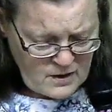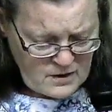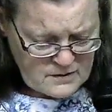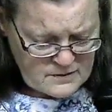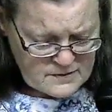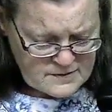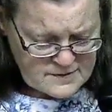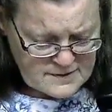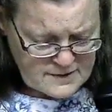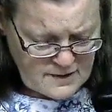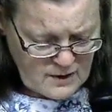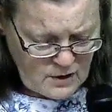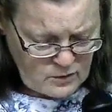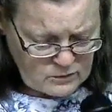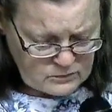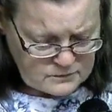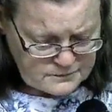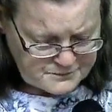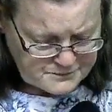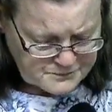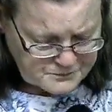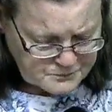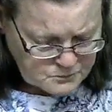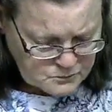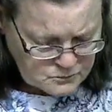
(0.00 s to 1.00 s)
So
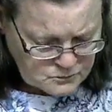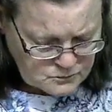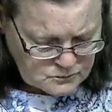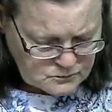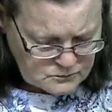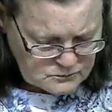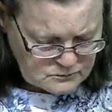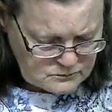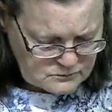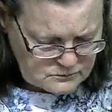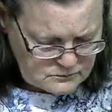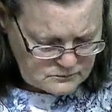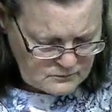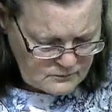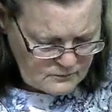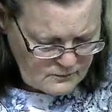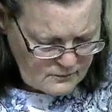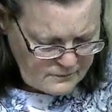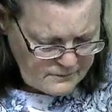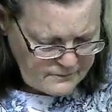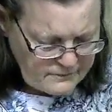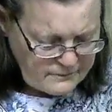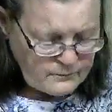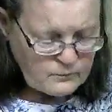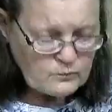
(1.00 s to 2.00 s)
in,
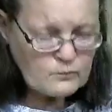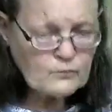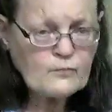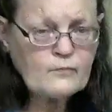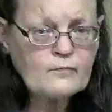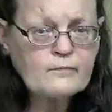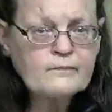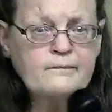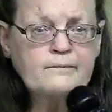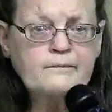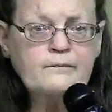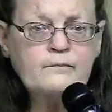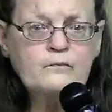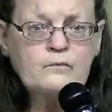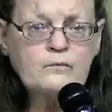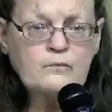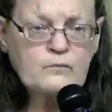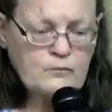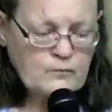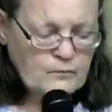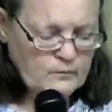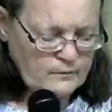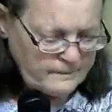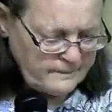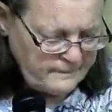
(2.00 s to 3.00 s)
in verse
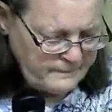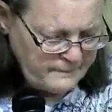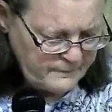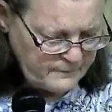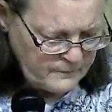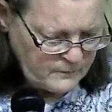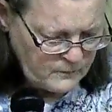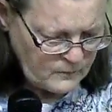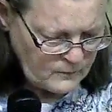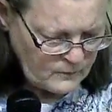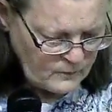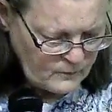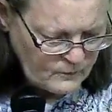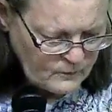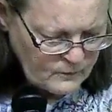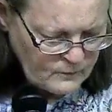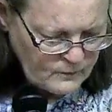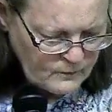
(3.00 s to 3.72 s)
14,